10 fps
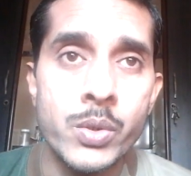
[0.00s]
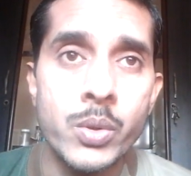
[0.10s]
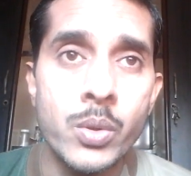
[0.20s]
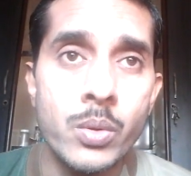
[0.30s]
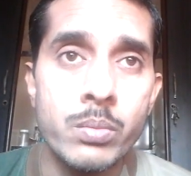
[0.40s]

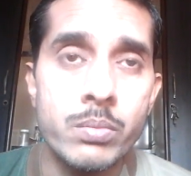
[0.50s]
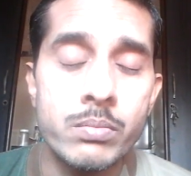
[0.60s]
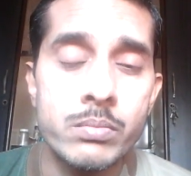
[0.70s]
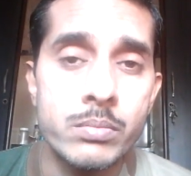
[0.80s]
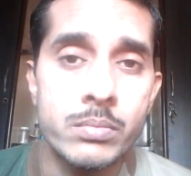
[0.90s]
So
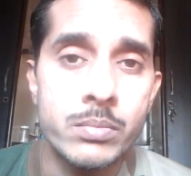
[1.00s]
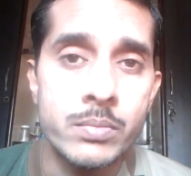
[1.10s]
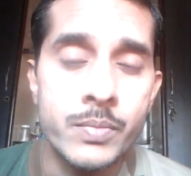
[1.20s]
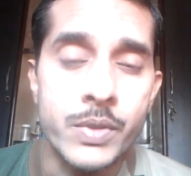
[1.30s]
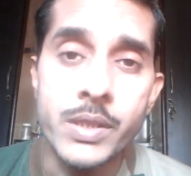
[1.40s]

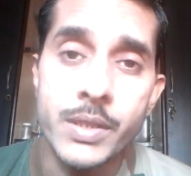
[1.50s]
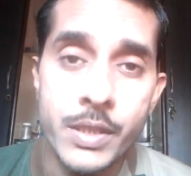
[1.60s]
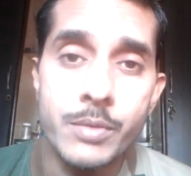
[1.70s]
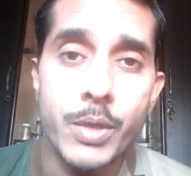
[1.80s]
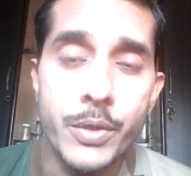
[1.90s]
this
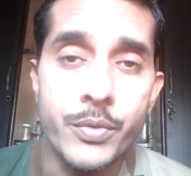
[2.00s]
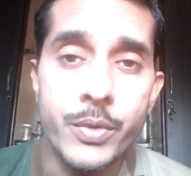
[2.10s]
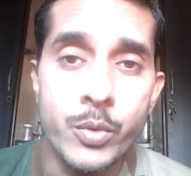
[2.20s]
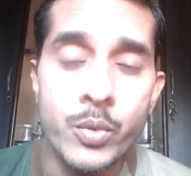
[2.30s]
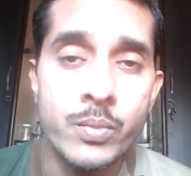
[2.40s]
is my
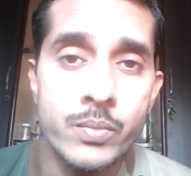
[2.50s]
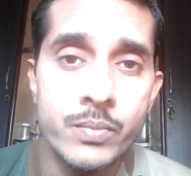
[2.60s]
view.